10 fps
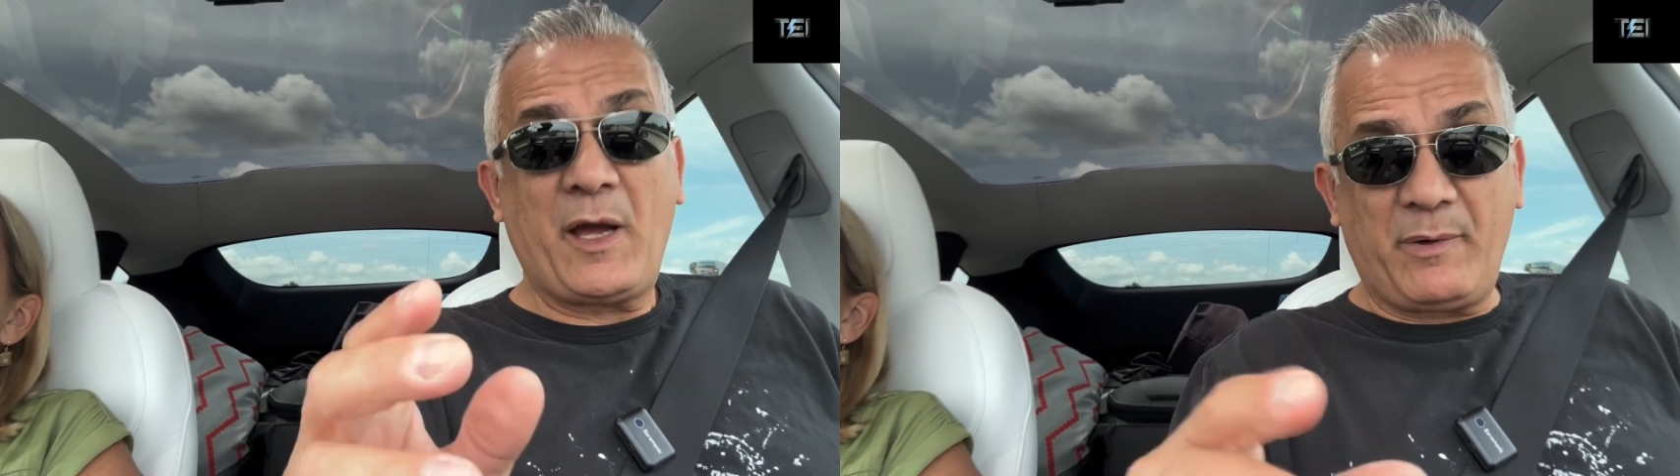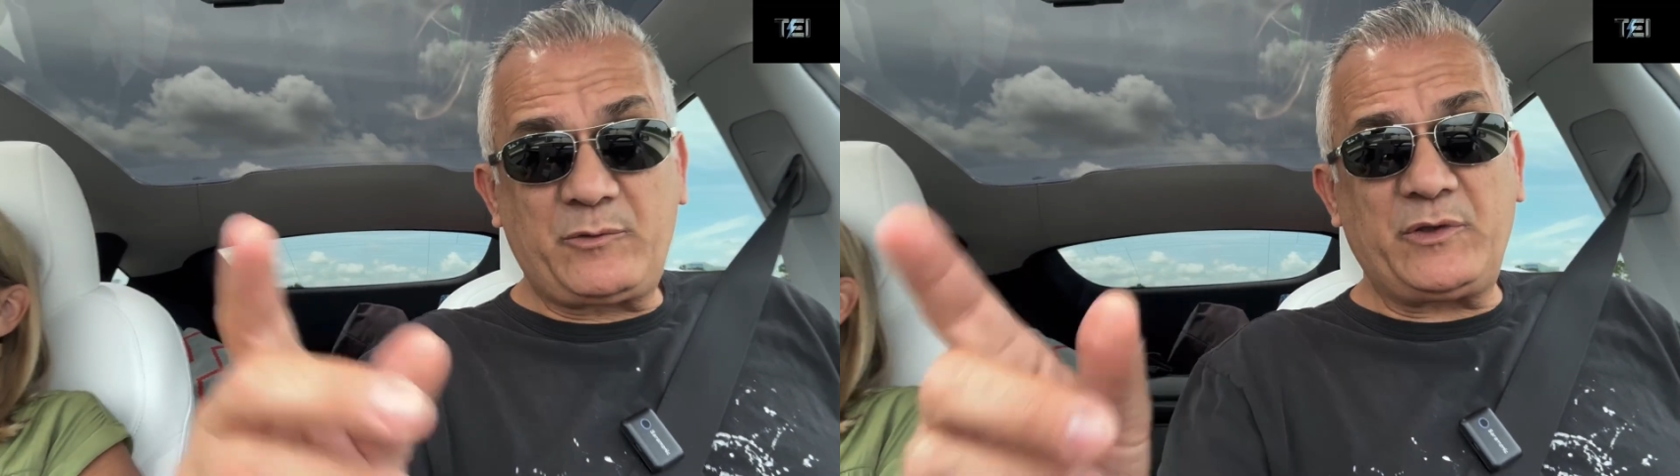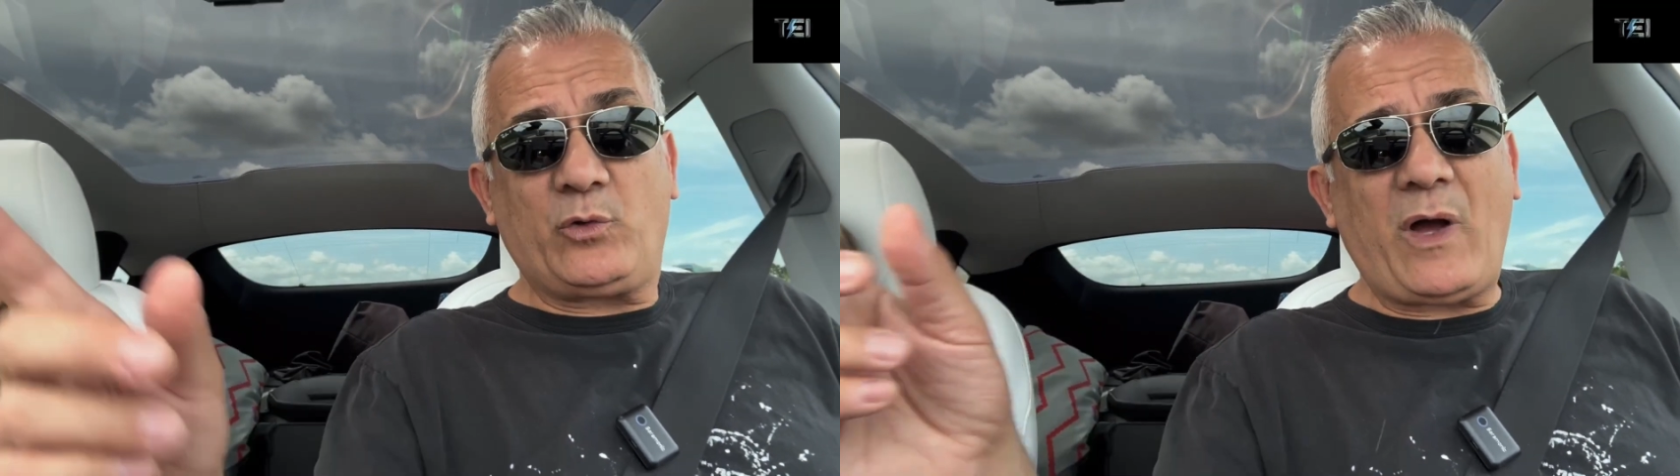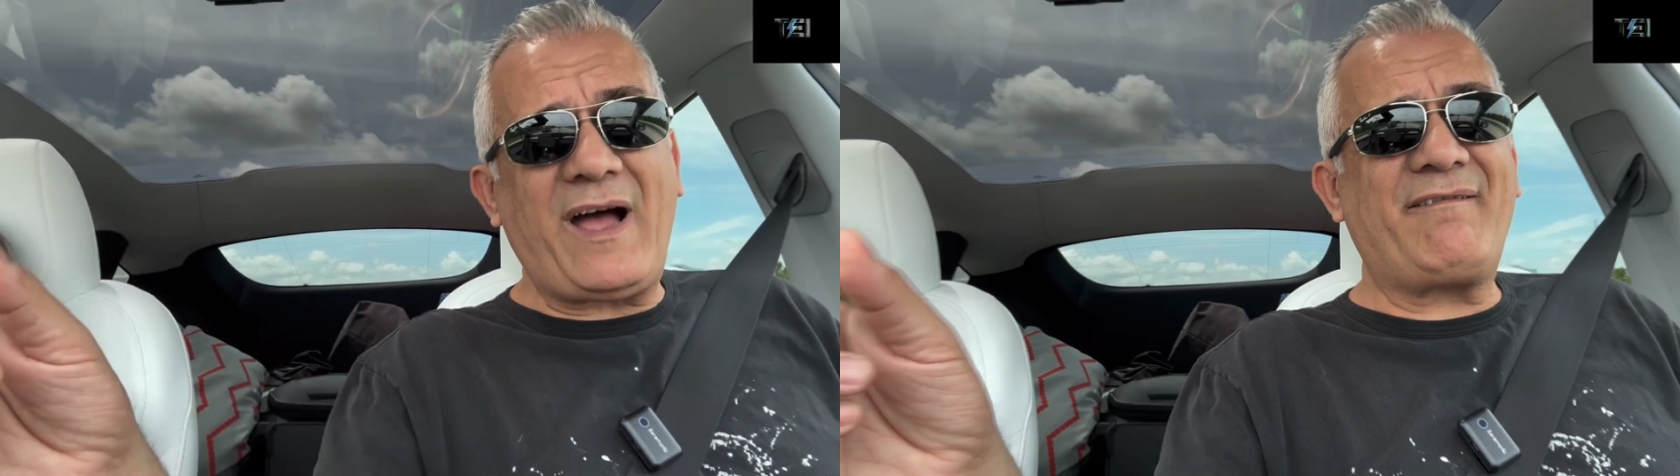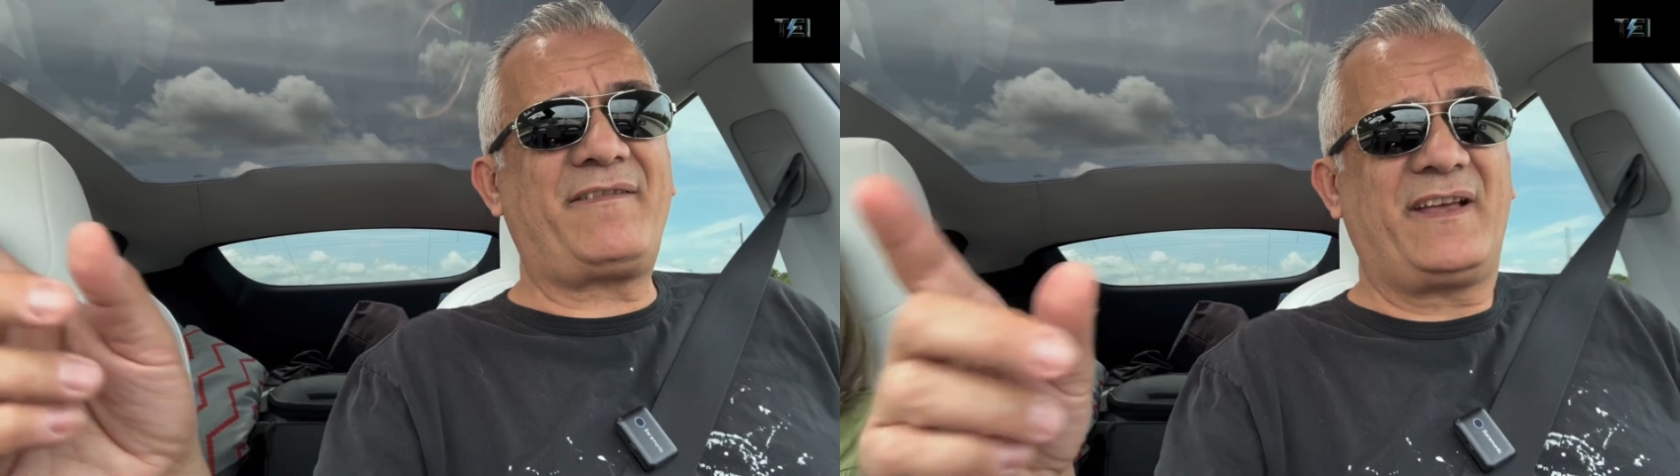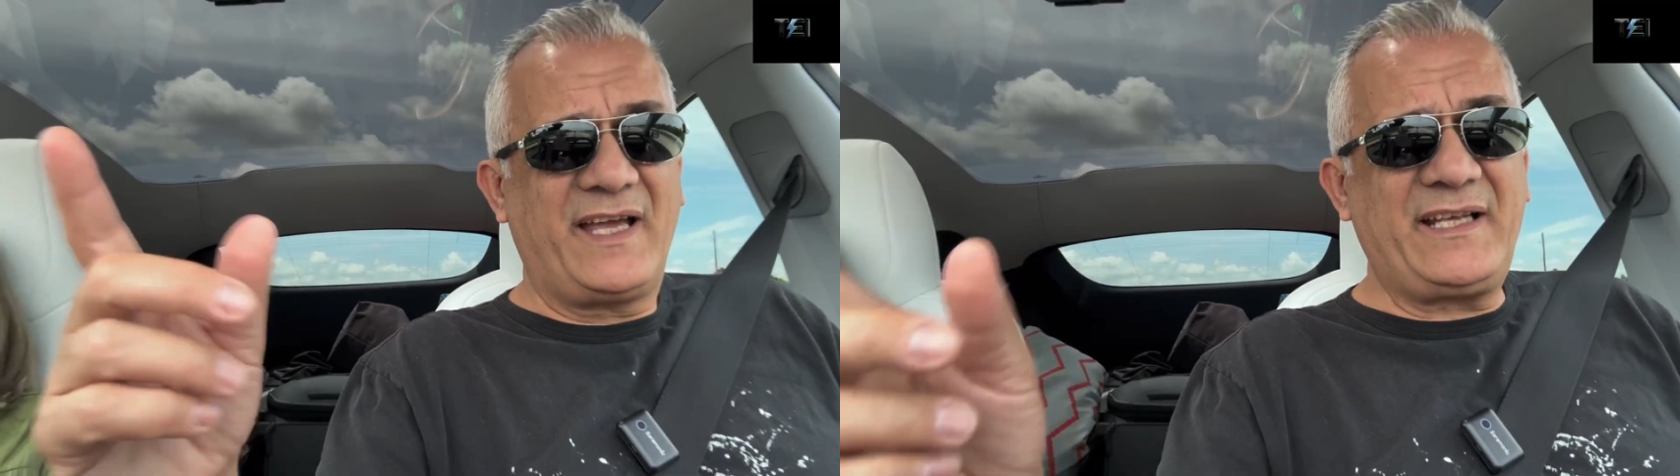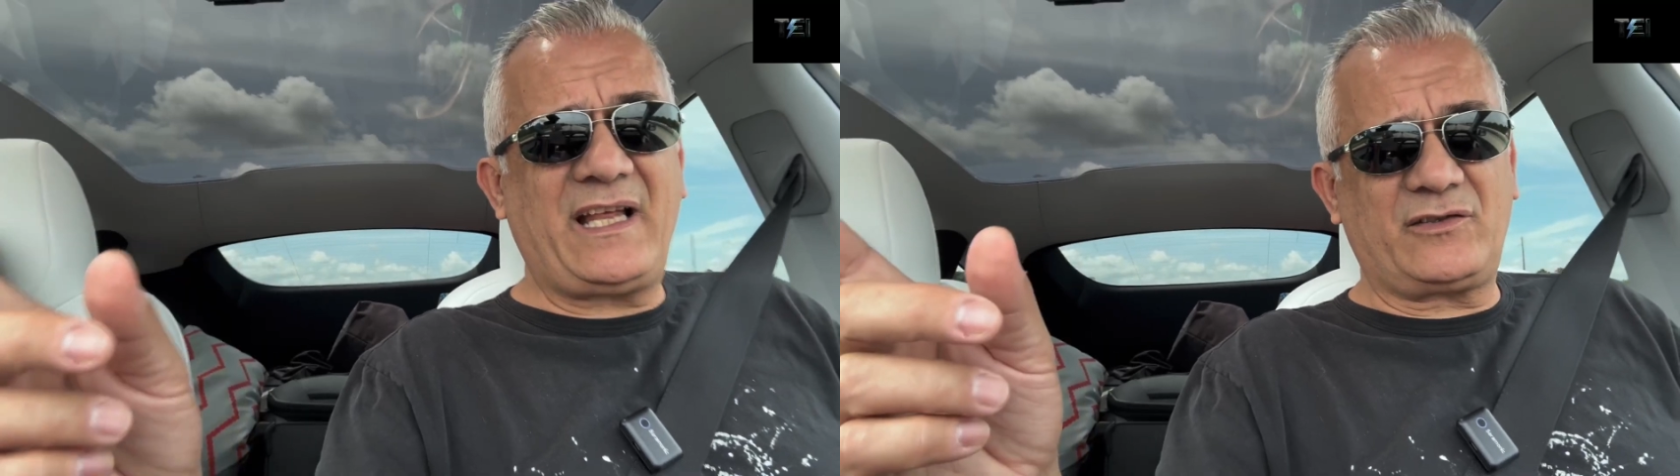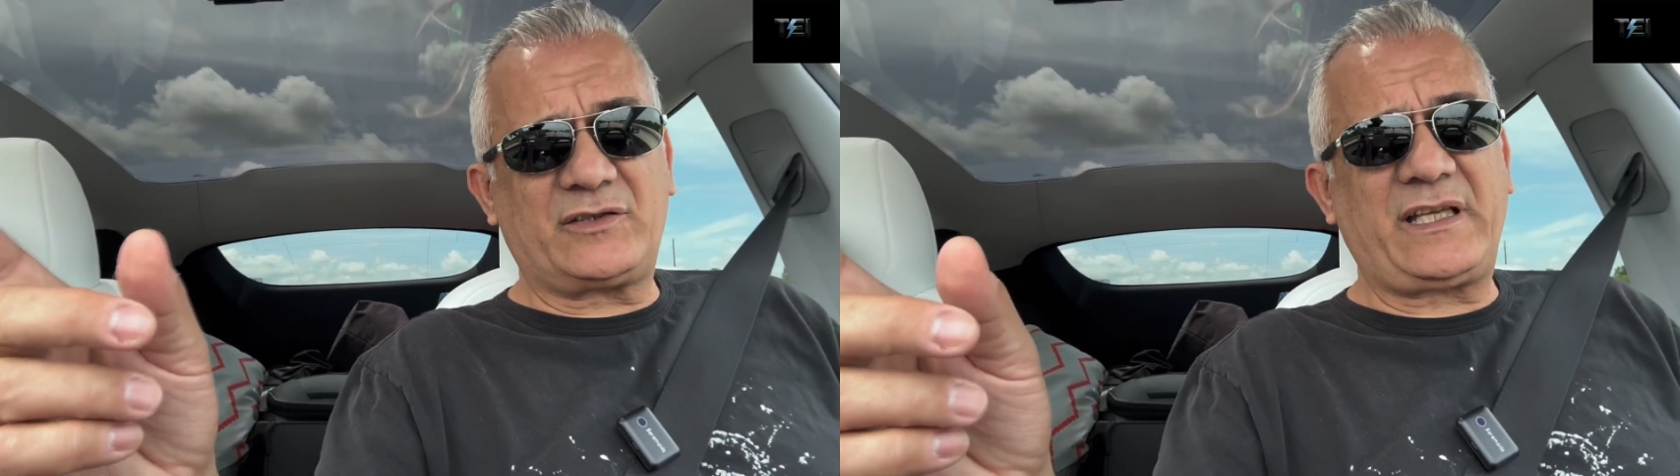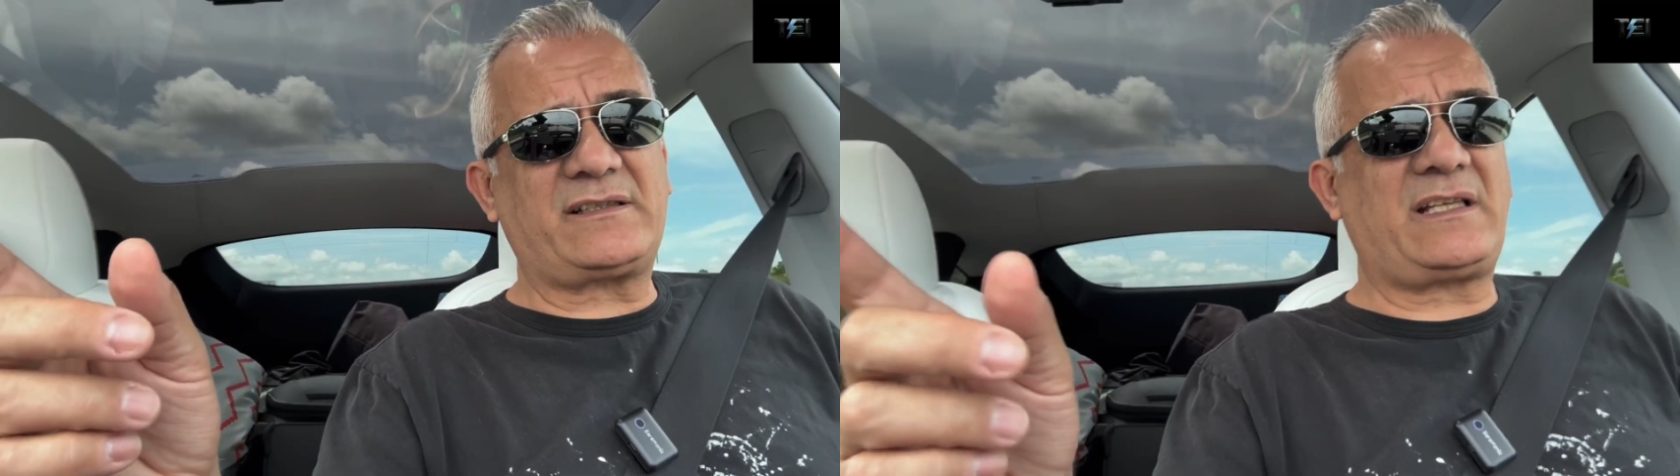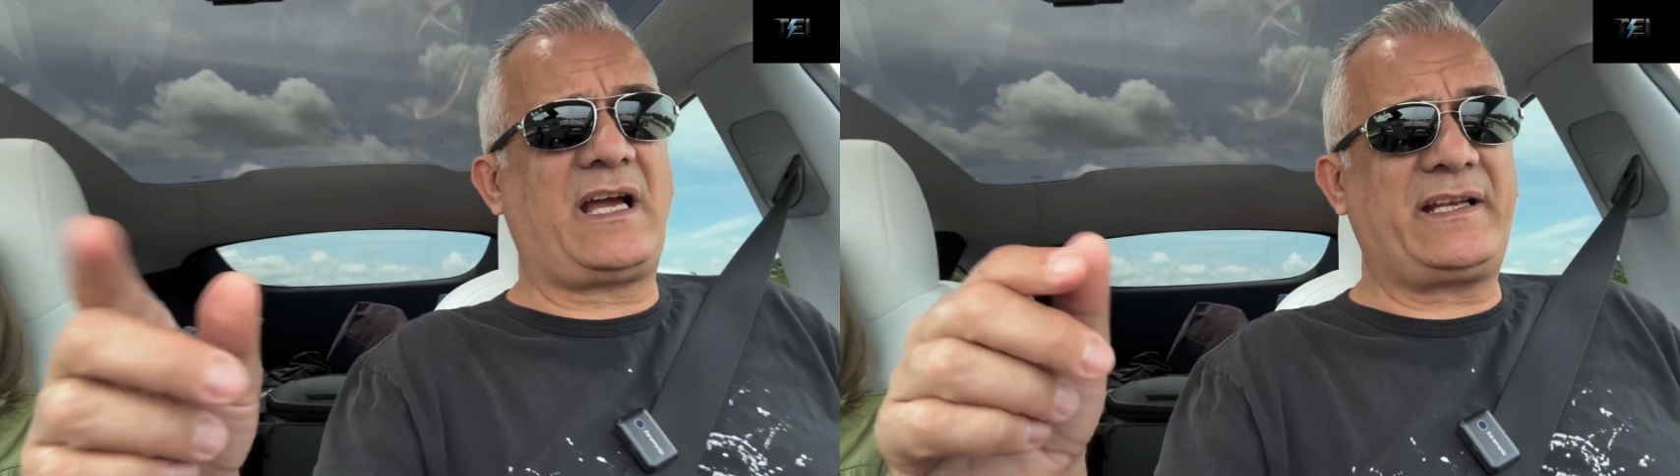But we do have another Tesla,